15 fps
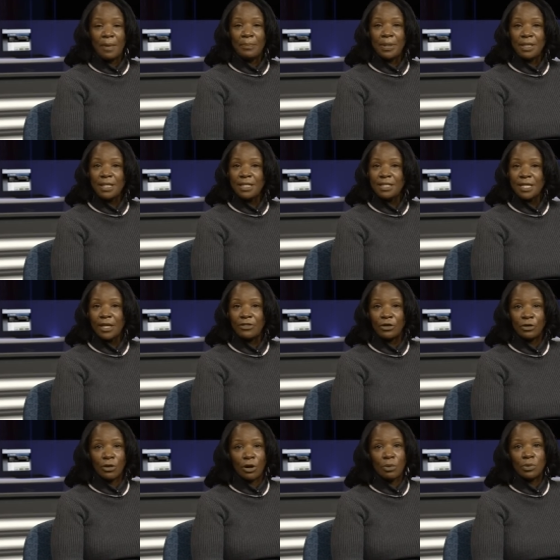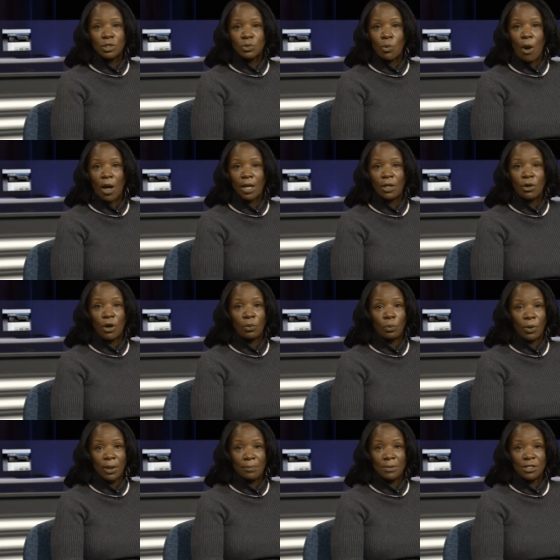Police say the girl was walking on
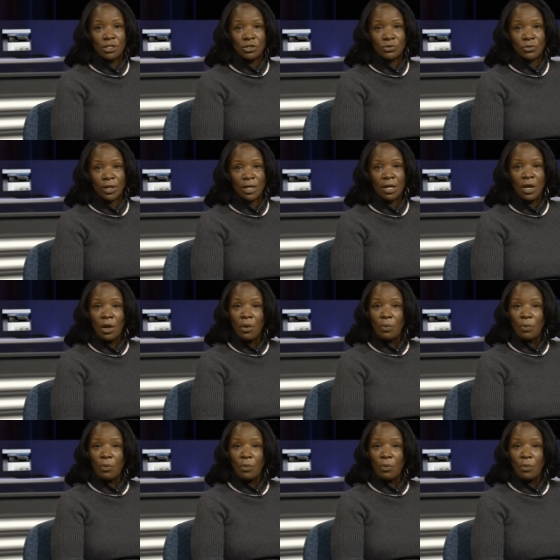Whitman Street